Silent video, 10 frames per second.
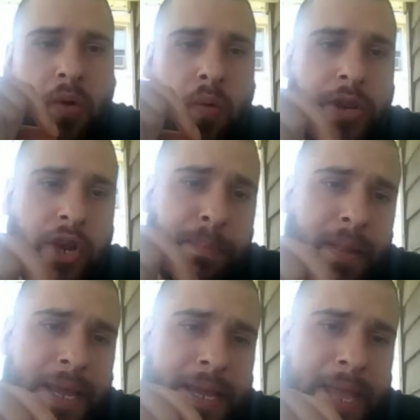When you're
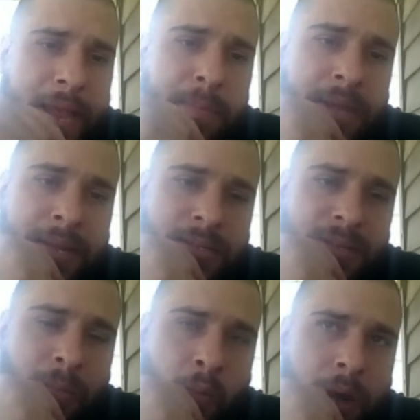playing a game against
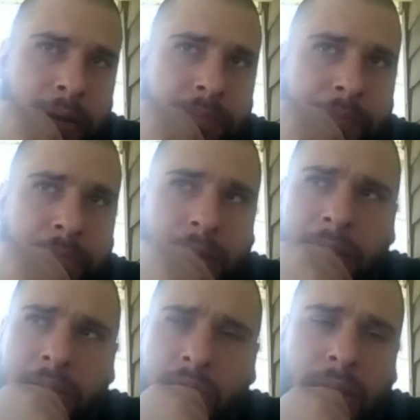someone
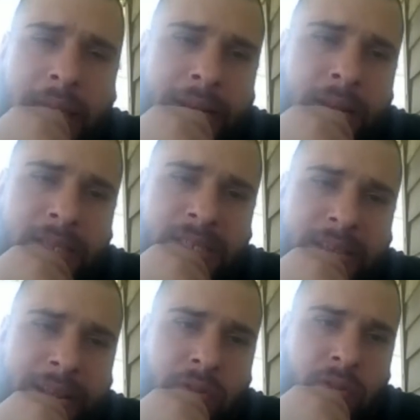and you land in the
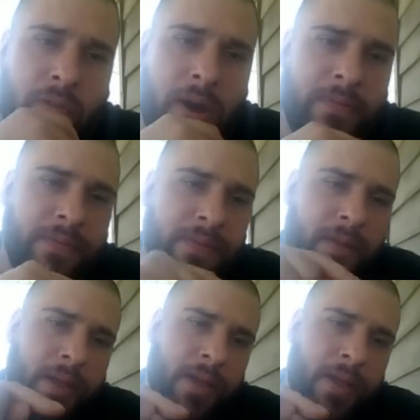sand or the rough,